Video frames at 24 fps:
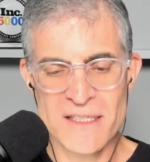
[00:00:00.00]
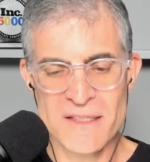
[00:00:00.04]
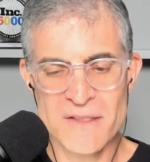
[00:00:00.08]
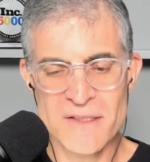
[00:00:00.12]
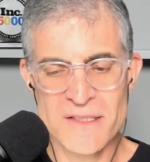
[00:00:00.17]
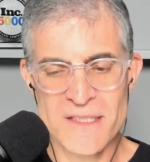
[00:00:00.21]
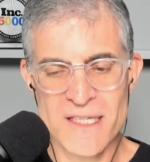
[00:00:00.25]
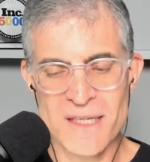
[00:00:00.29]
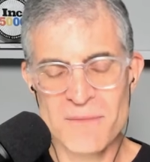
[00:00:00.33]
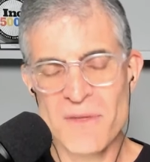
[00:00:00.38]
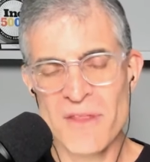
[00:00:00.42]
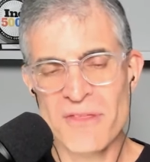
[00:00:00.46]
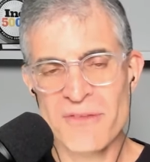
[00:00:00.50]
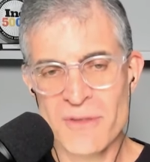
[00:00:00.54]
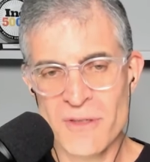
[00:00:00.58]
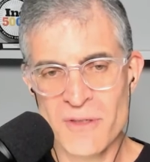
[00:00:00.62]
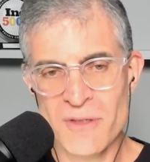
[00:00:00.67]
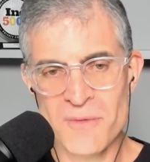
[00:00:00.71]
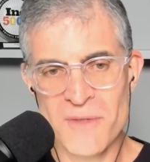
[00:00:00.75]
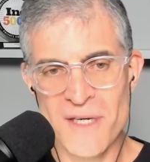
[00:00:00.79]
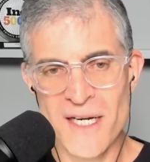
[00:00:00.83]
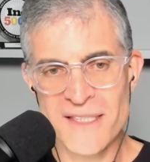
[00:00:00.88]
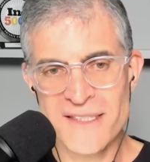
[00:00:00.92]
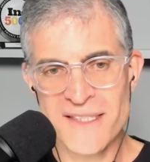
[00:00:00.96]
years and I've been
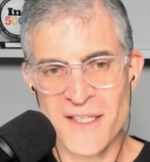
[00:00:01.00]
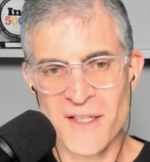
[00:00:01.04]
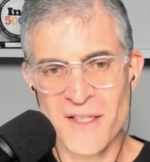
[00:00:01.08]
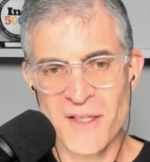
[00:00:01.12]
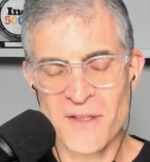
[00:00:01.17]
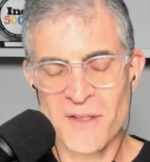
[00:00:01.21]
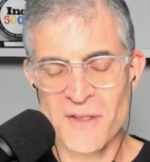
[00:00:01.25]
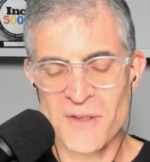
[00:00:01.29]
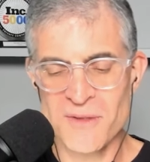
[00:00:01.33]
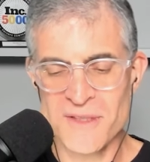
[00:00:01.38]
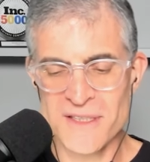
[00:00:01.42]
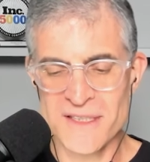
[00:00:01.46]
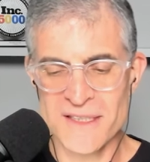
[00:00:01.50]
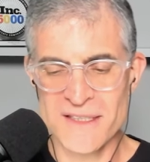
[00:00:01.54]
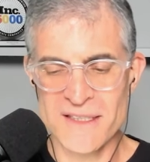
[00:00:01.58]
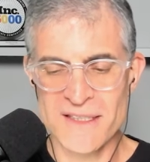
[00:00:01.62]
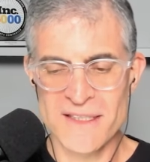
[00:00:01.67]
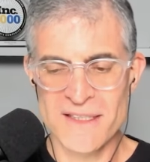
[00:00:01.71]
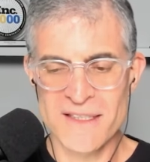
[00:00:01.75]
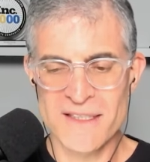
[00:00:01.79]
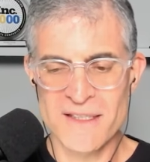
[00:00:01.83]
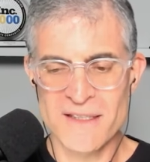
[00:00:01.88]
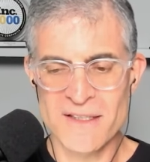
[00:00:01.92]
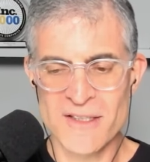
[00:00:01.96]
throwing rocks at you and
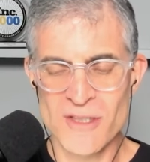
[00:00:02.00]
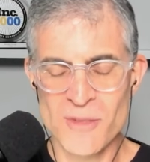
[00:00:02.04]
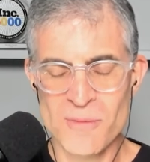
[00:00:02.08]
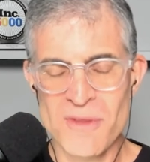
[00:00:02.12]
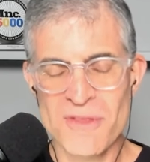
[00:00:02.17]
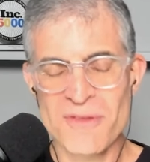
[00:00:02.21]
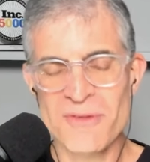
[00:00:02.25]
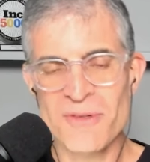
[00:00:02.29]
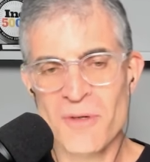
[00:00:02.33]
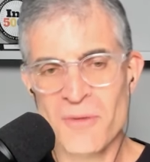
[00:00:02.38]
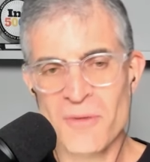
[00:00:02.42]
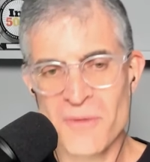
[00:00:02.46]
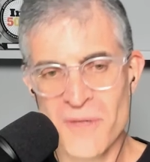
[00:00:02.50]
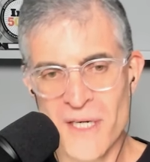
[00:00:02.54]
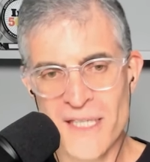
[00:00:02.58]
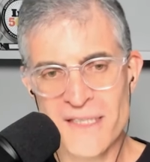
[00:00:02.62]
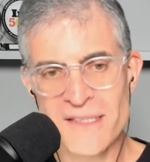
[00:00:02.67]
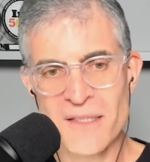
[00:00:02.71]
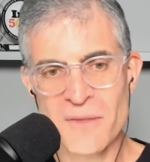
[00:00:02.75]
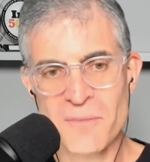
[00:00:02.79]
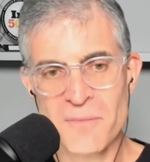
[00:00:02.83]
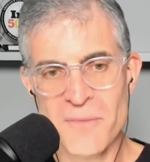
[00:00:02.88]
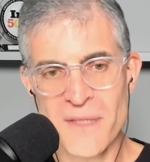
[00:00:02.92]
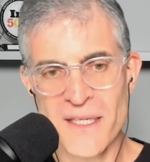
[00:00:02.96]
you've been throwing
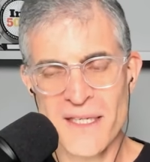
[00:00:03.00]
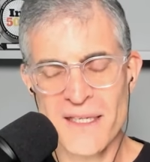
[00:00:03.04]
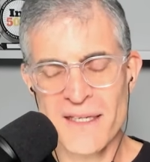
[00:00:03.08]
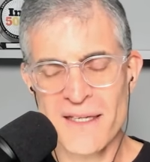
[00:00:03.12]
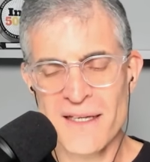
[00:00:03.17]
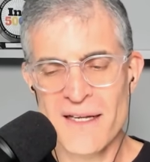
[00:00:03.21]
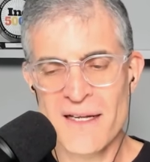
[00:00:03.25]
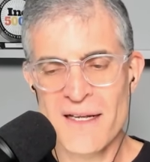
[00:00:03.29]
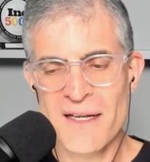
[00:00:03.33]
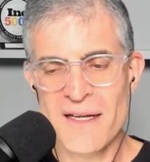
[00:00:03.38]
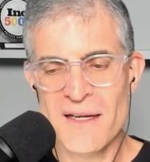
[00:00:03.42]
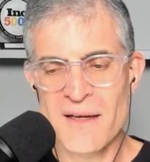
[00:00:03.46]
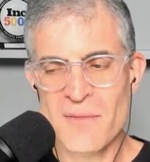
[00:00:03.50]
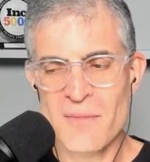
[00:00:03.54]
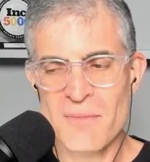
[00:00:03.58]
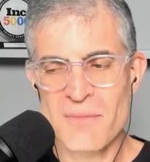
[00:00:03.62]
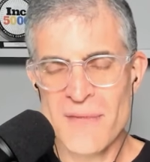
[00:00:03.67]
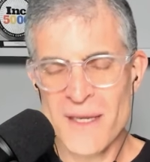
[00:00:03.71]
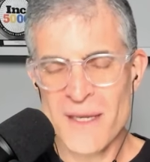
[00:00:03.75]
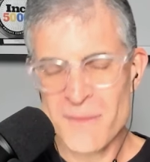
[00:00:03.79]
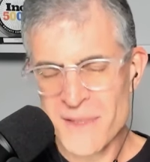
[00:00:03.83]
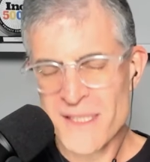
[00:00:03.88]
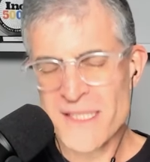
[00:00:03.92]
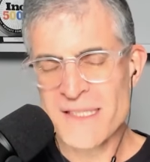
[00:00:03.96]
rocks at me,
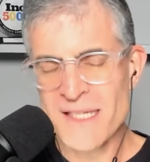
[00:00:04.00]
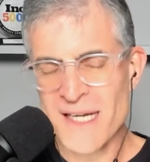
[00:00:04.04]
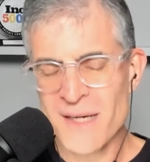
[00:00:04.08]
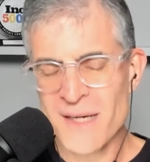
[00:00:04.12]
maybe it's